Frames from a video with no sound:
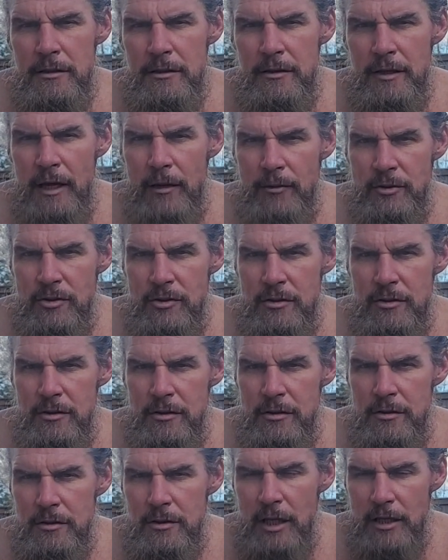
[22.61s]

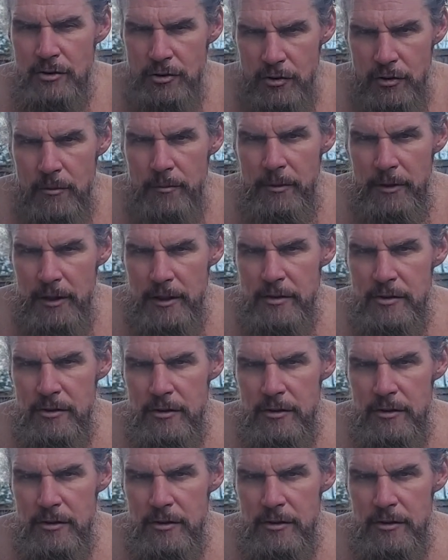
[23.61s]
that took place